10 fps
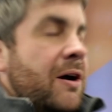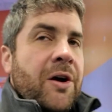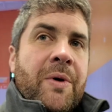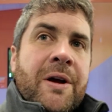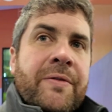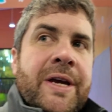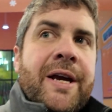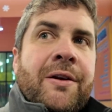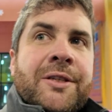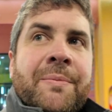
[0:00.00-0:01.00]
Now going over
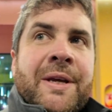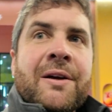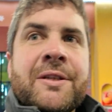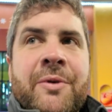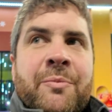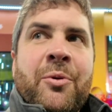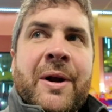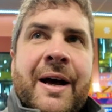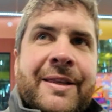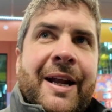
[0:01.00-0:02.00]
here, something else I want to
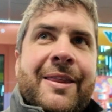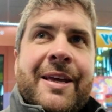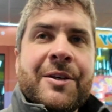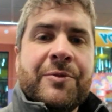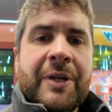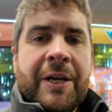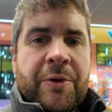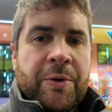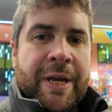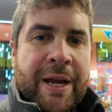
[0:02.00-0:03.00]
point out that I think is really
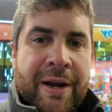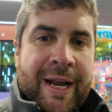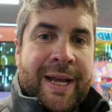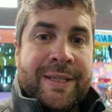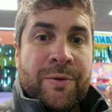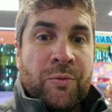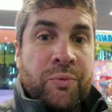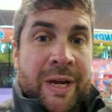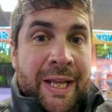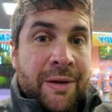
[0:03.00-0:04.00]
cool here, and it's
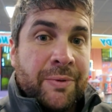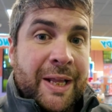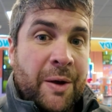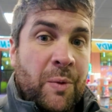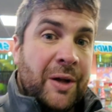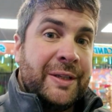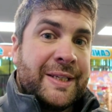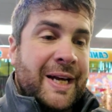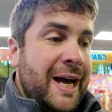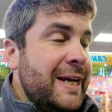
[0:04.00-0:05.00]
really well
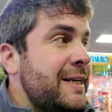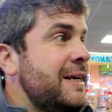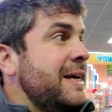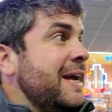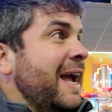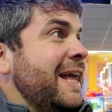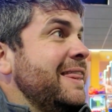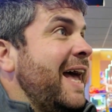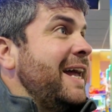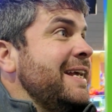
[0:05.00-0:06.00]
designed,
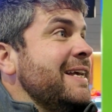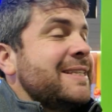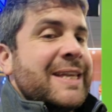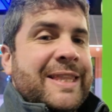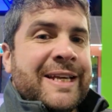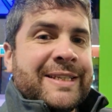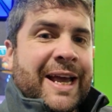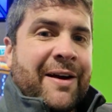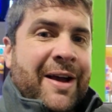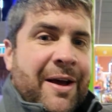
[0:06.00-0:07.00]
and that is this
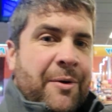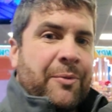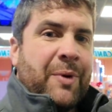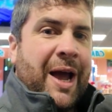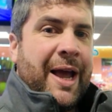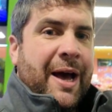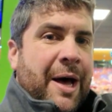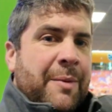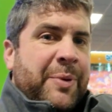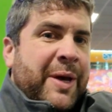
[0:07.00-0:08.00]
area right up